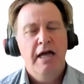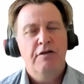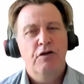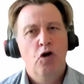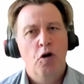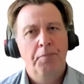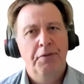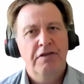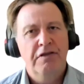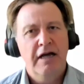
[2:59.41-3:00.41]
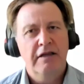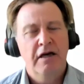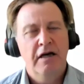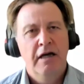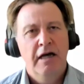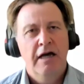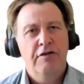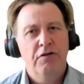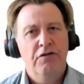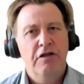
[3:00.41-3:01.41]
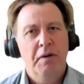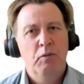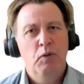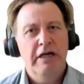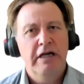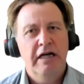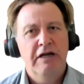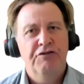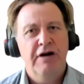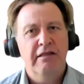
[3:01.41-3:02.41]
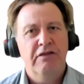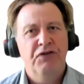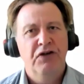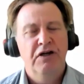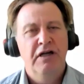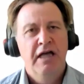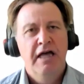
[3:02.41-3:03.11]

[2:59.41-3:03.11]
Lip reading: Its corporate sector has also unwittingly transferred